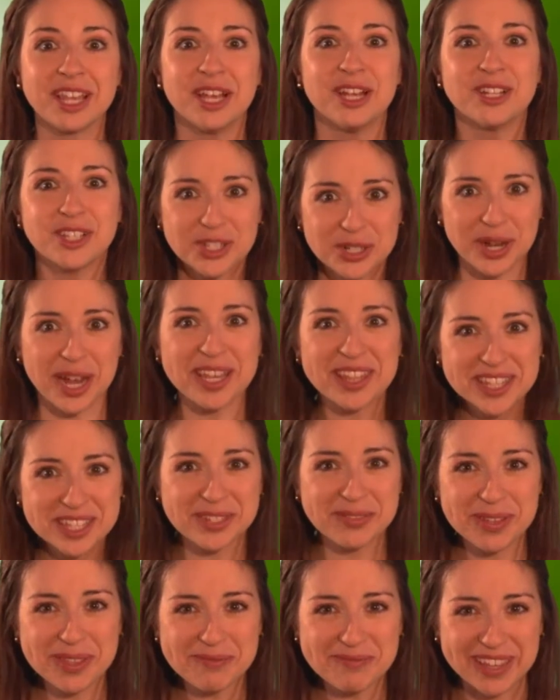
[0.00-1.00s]
Try this
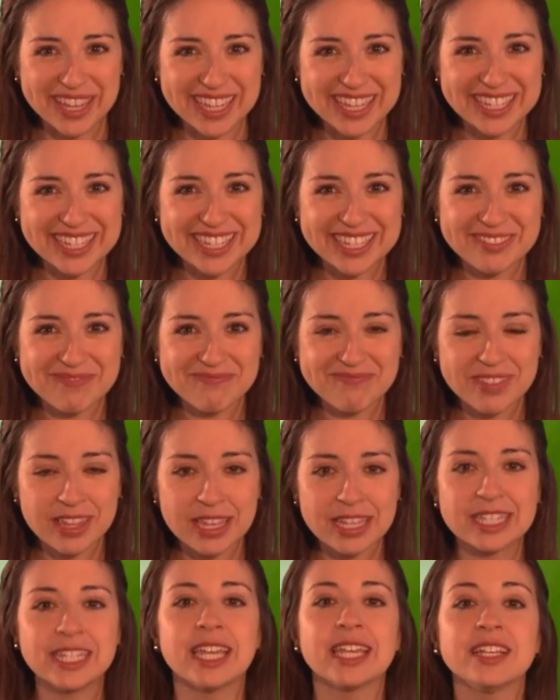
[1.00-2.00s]
with me.
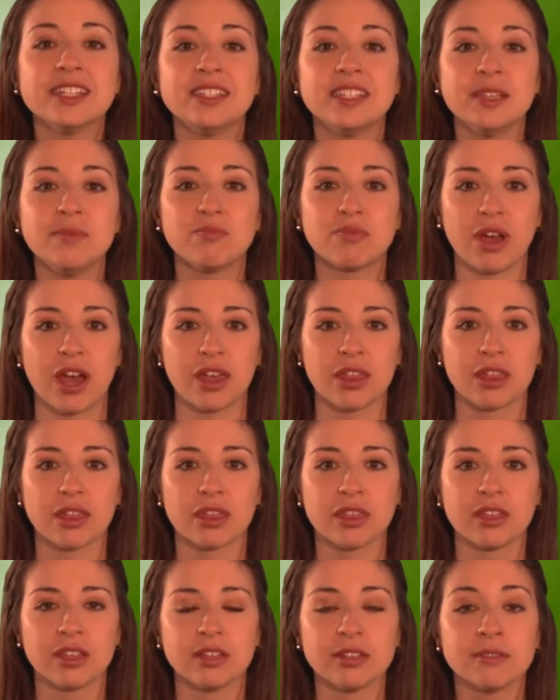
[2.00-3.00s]
Take a deep breath.